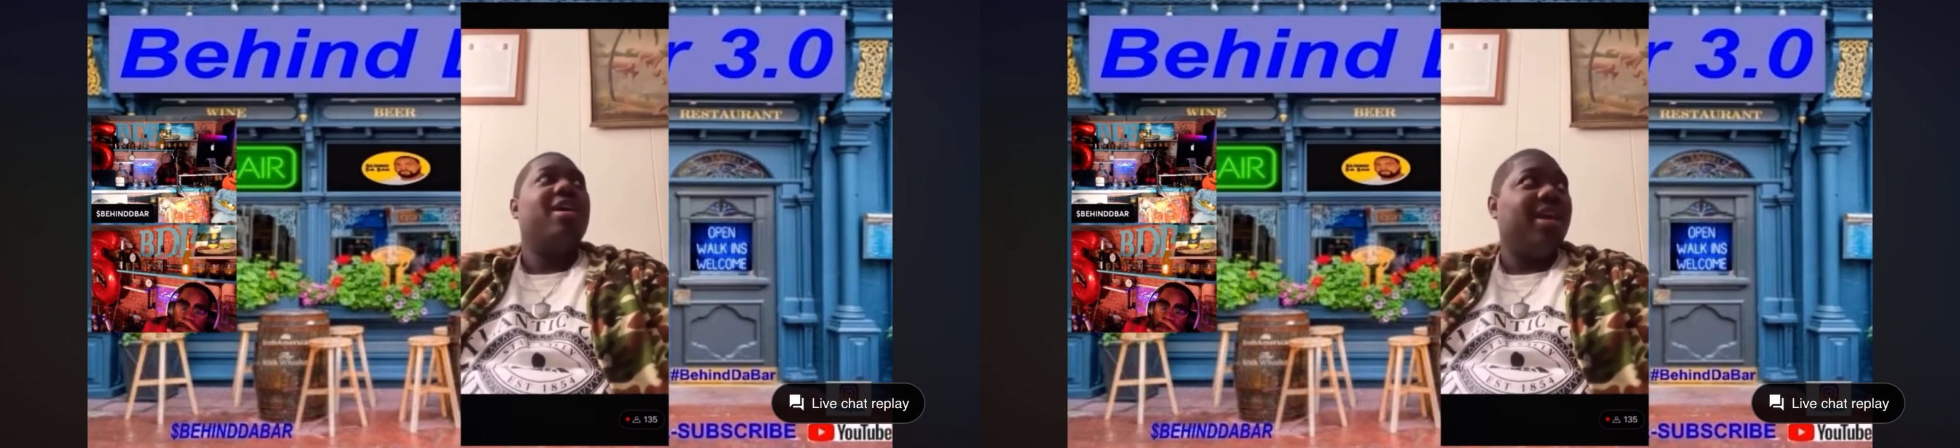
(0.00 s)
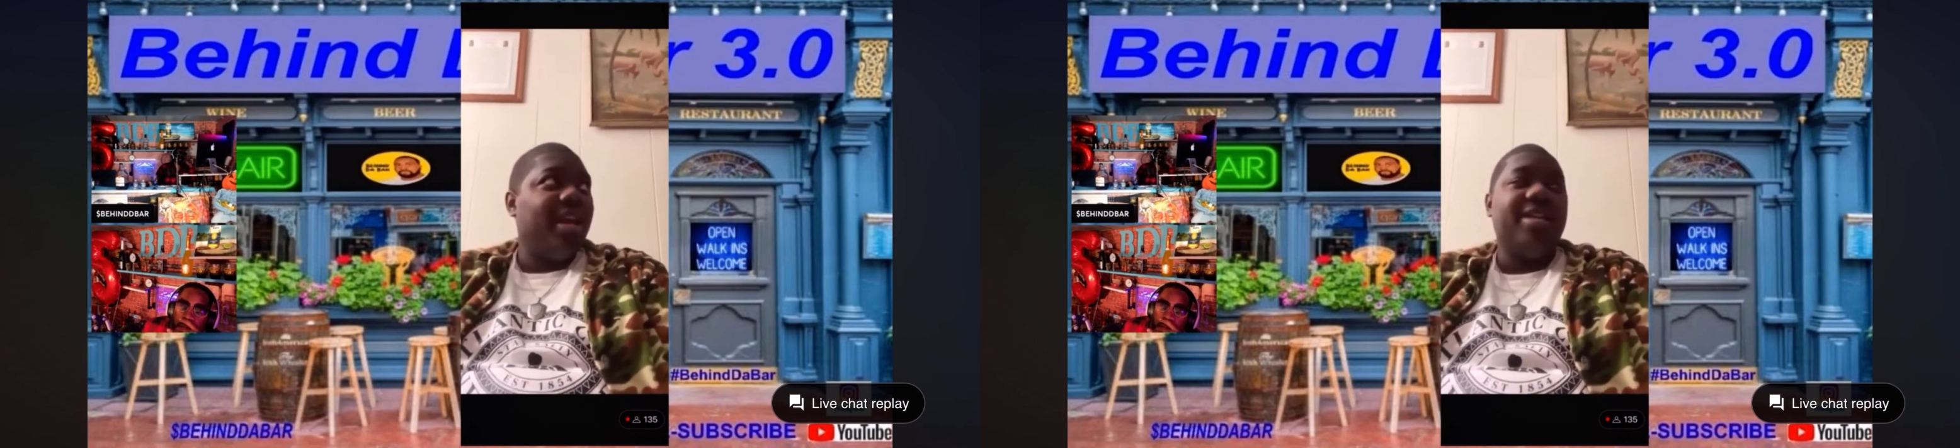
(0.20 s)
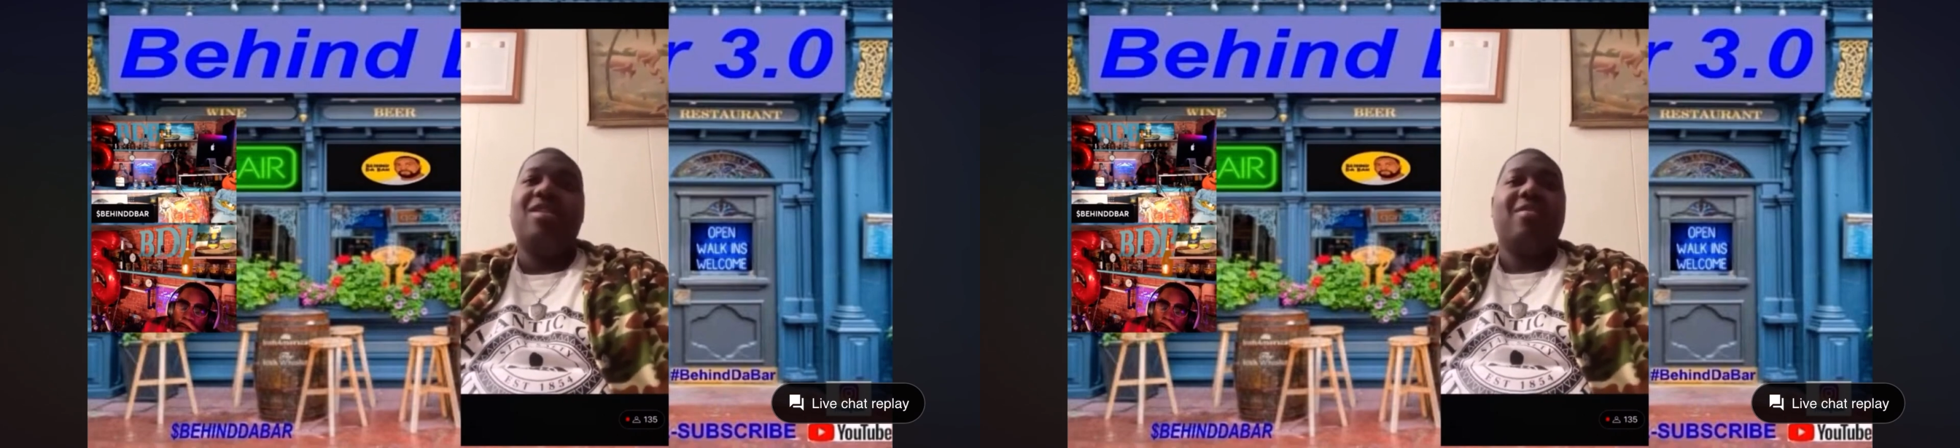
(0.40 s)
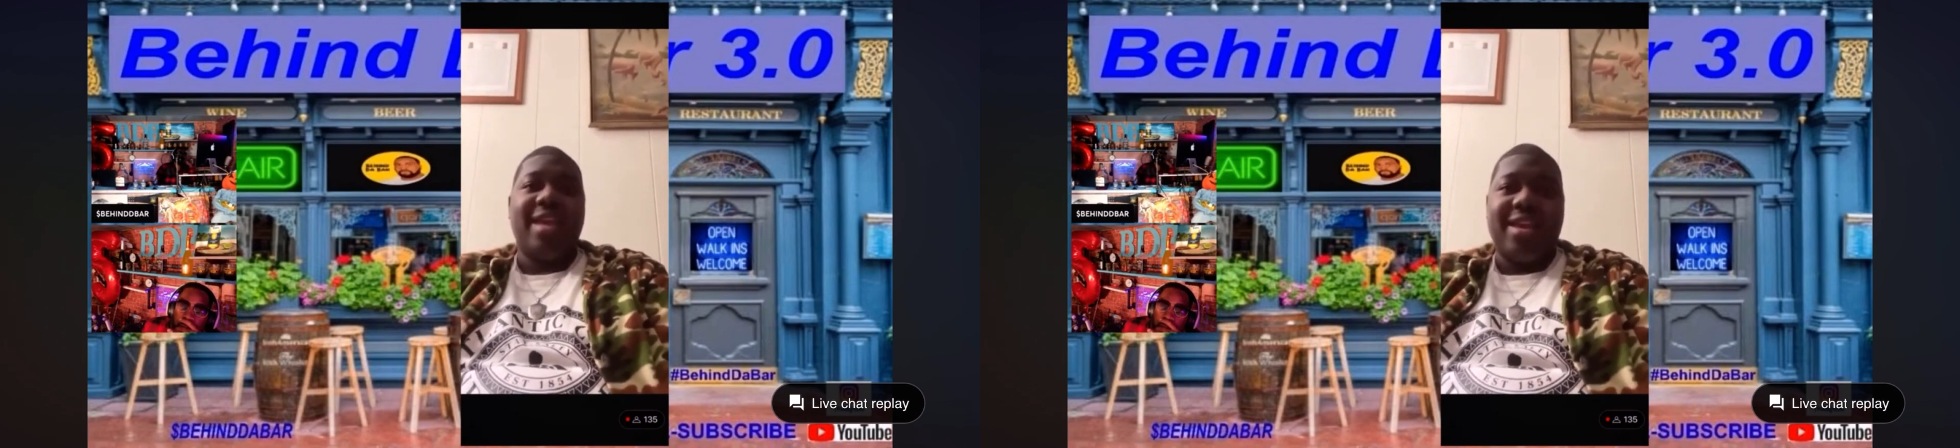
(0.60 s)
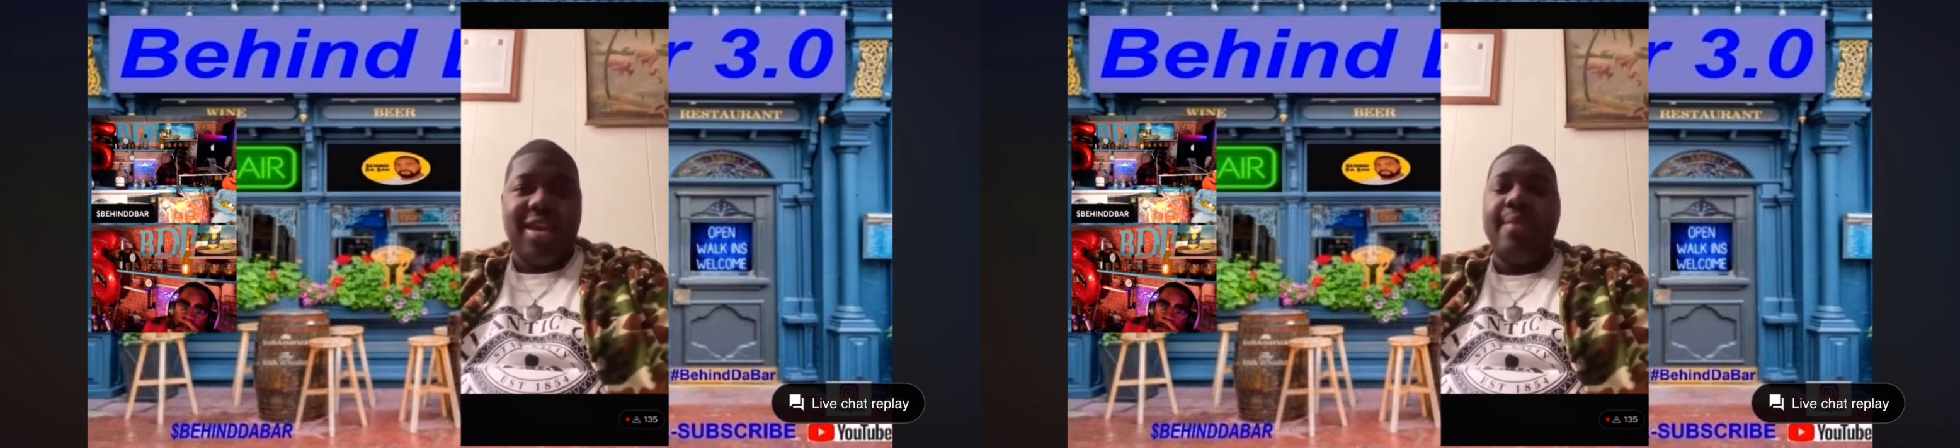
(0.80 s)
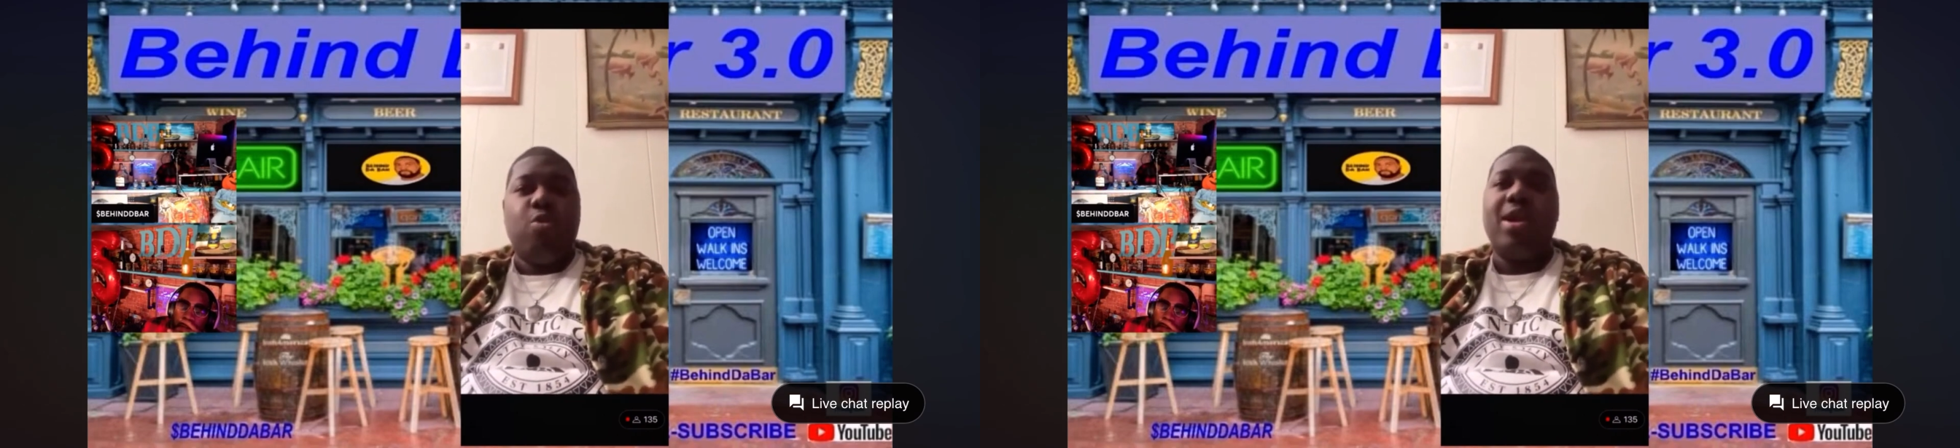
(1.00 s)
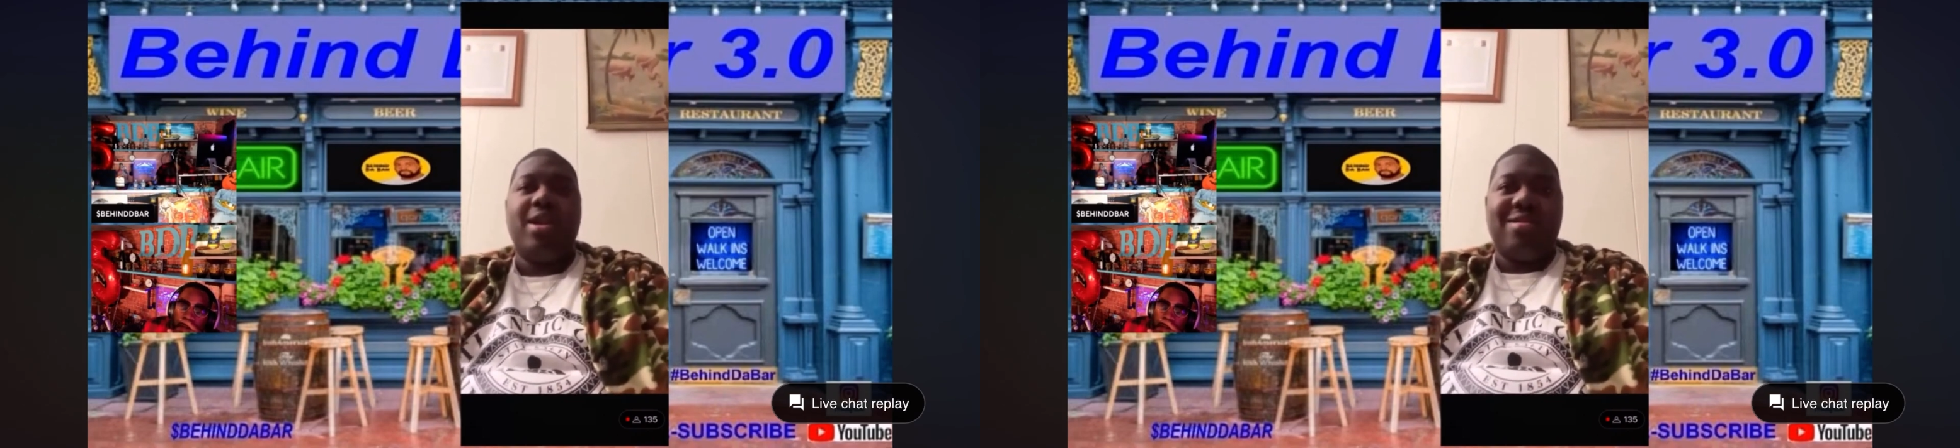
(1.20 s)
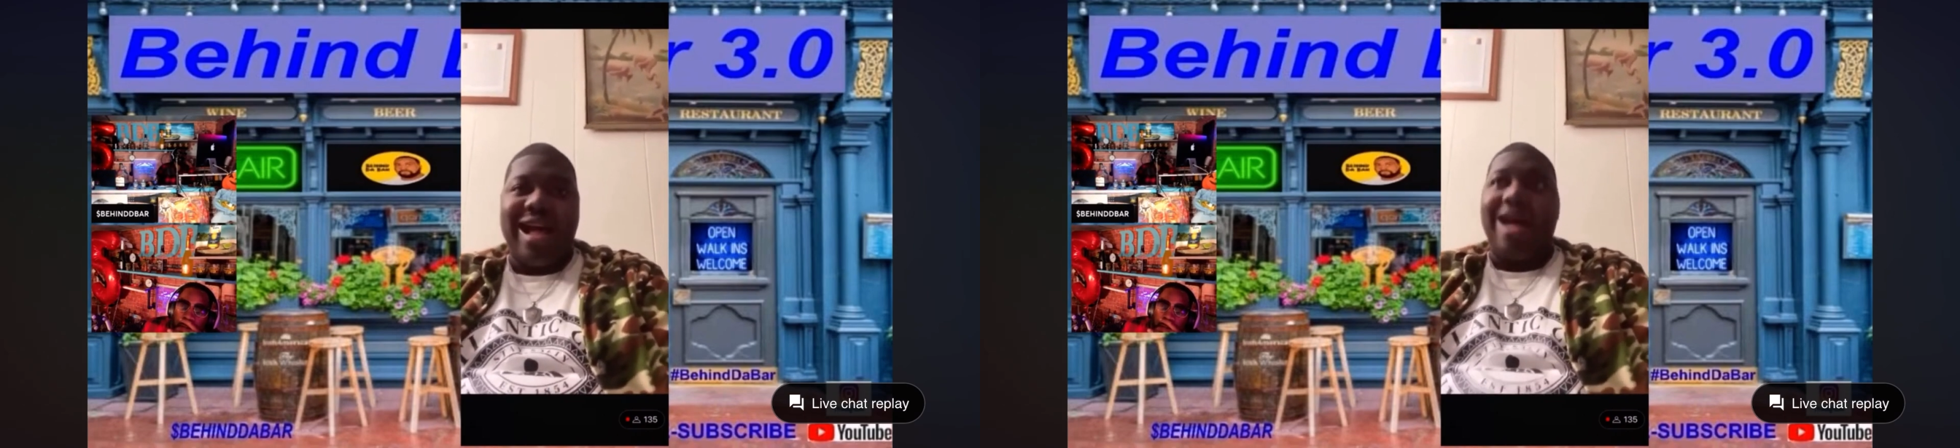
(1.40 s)
is they keep wanting to
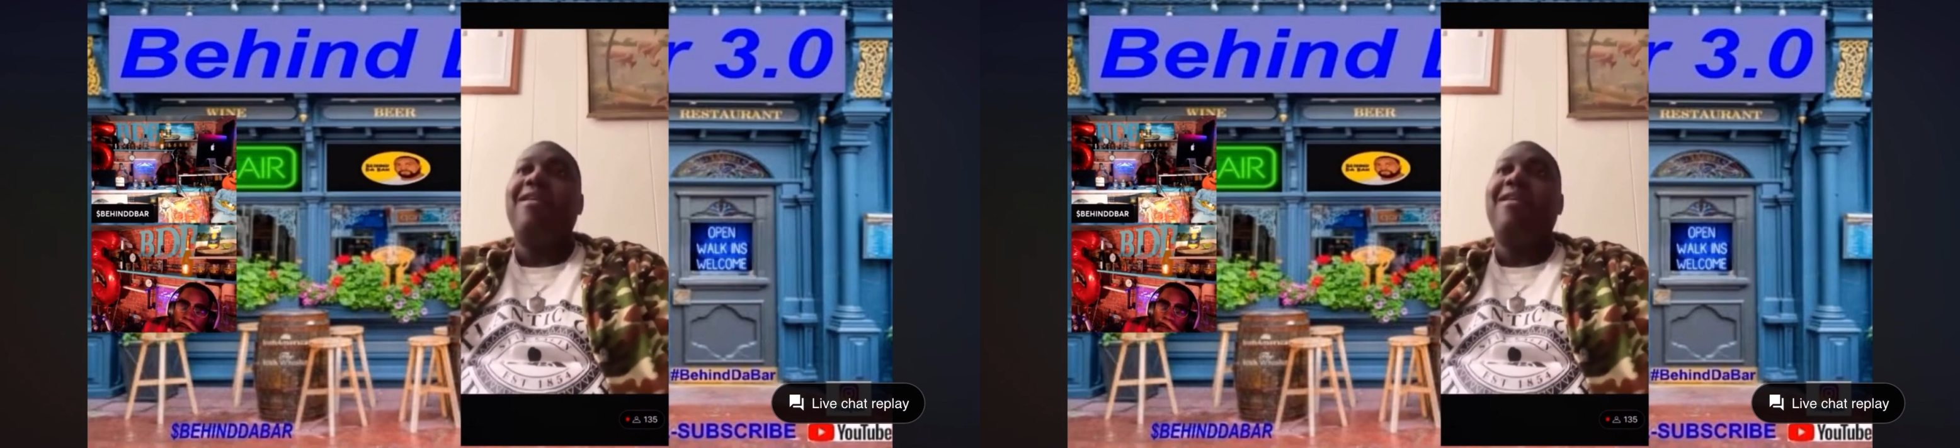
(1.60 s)
die.